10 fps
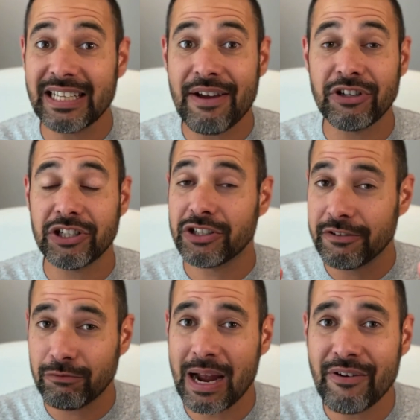the evidence
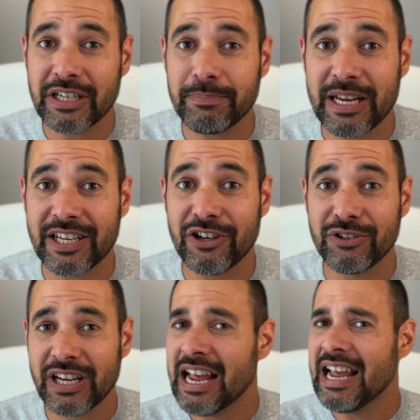of where it's being
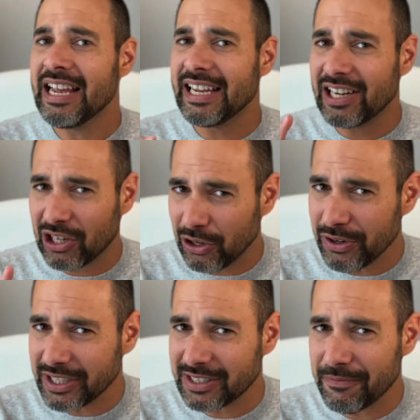used,
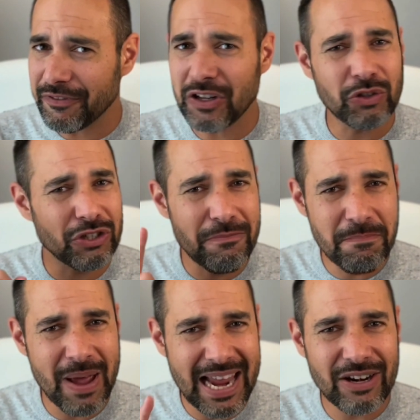including some fields you
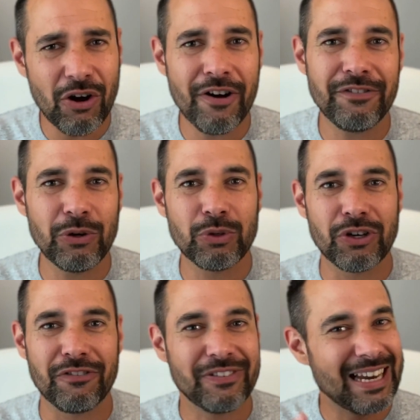may not have thought
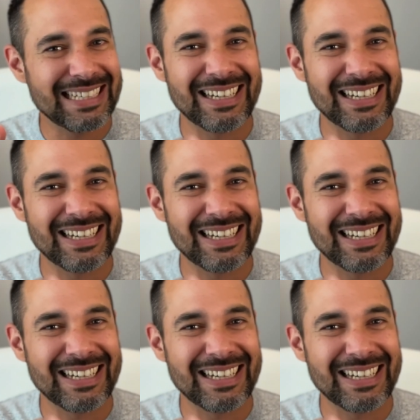of. Let's